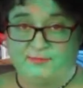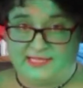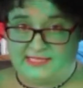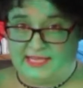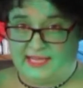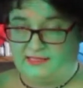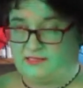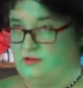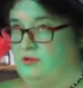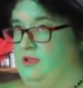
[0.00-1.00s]
of mistakes,
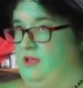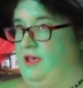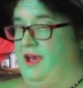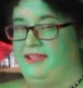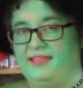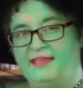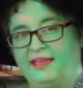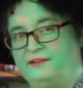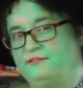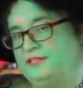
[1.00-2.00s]
so I can kind of